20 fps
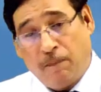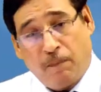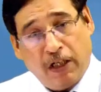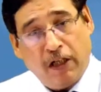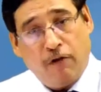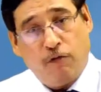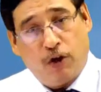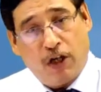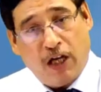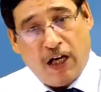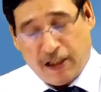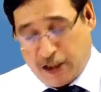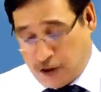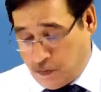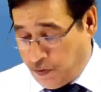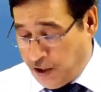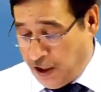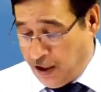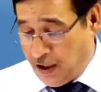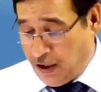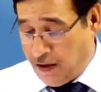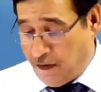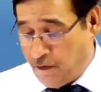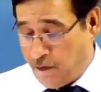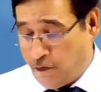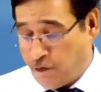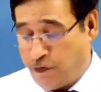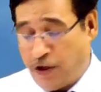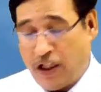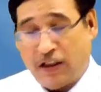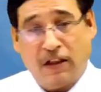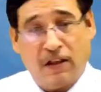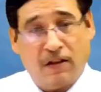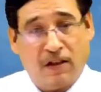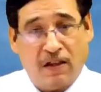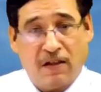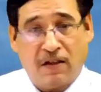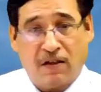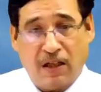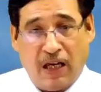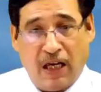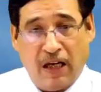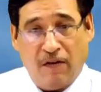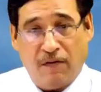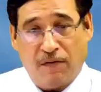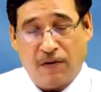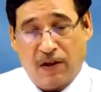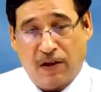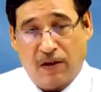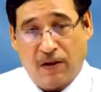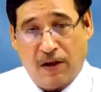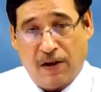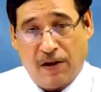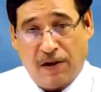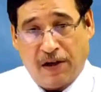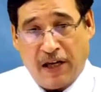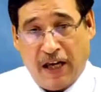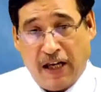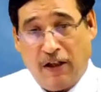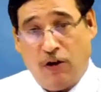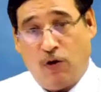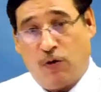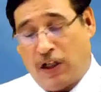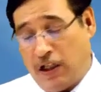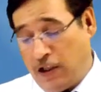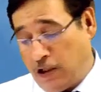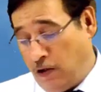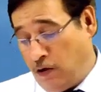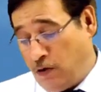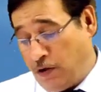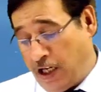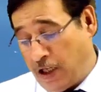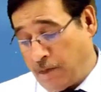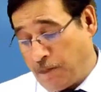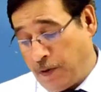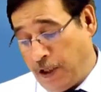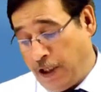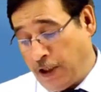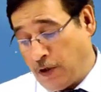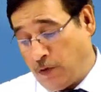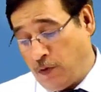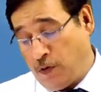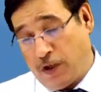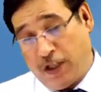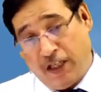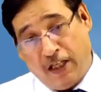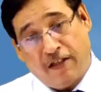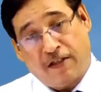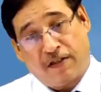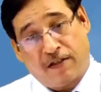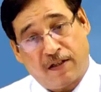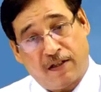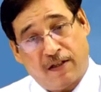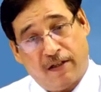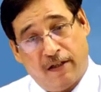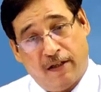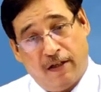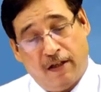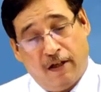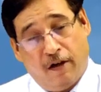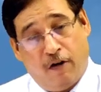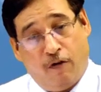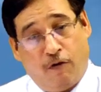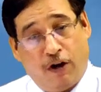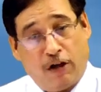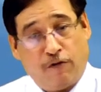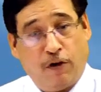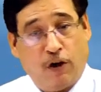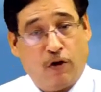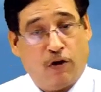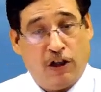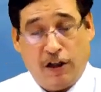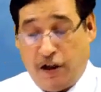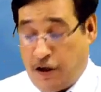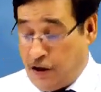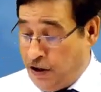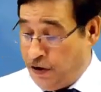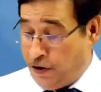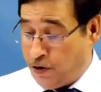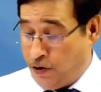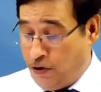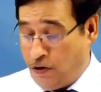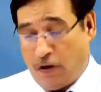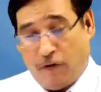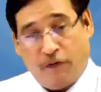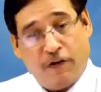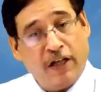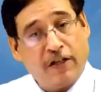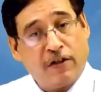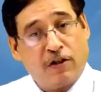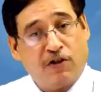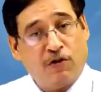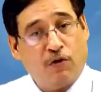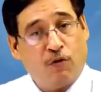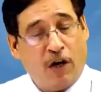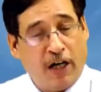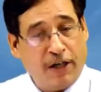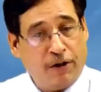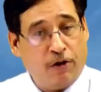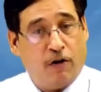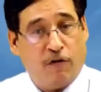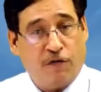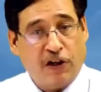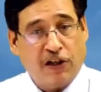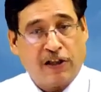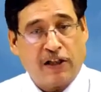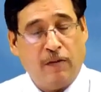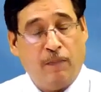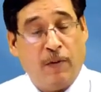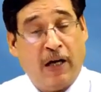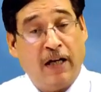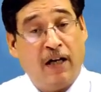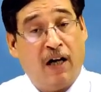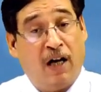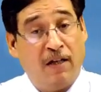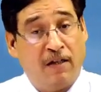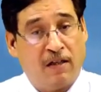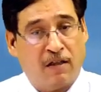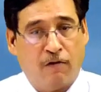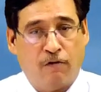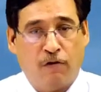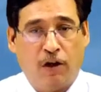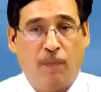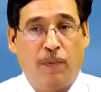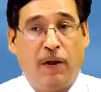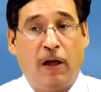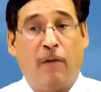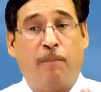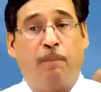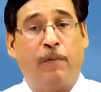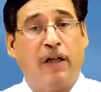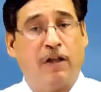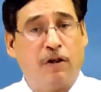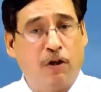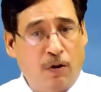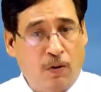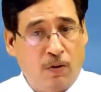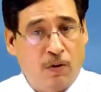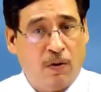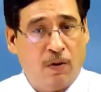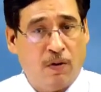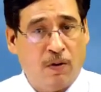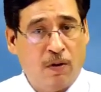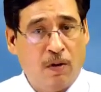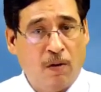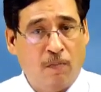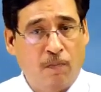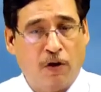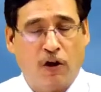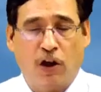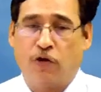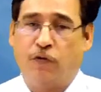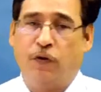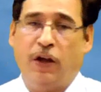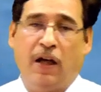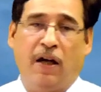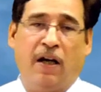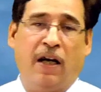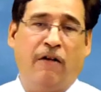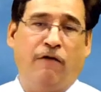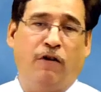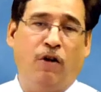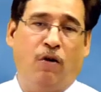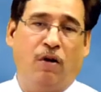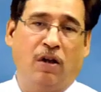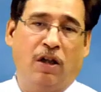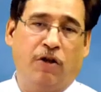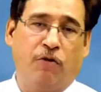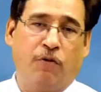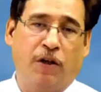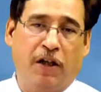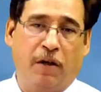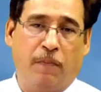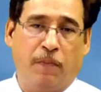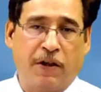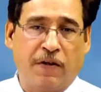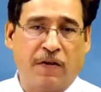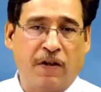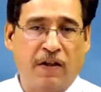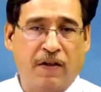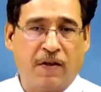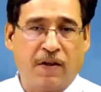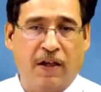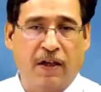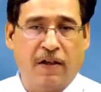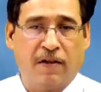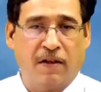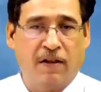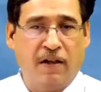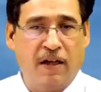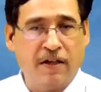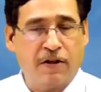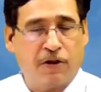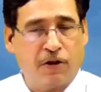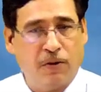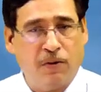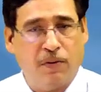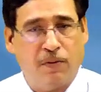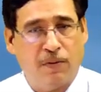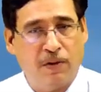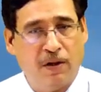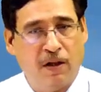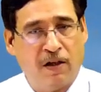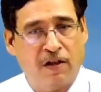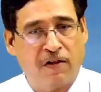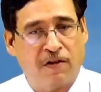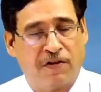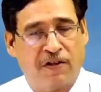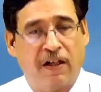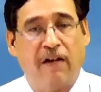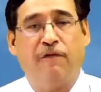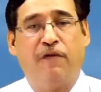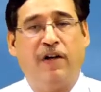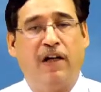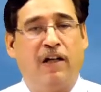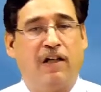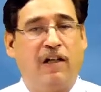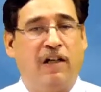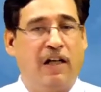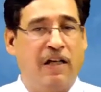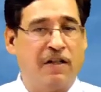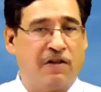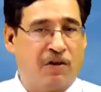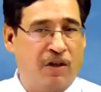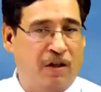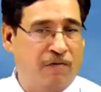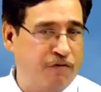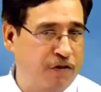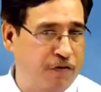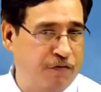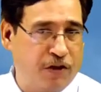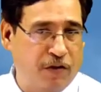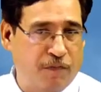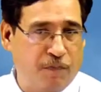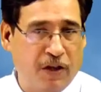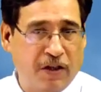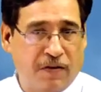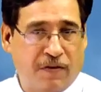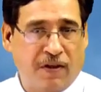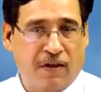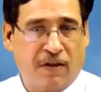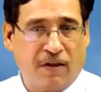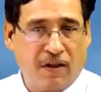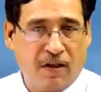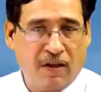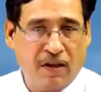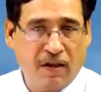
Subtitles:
would ask me whether this time can you conclude that P2 is what we call in control of S2, quite obviously my answer will be a big no, because we are having only 20% stakes in S2. It is definitely less than 50%.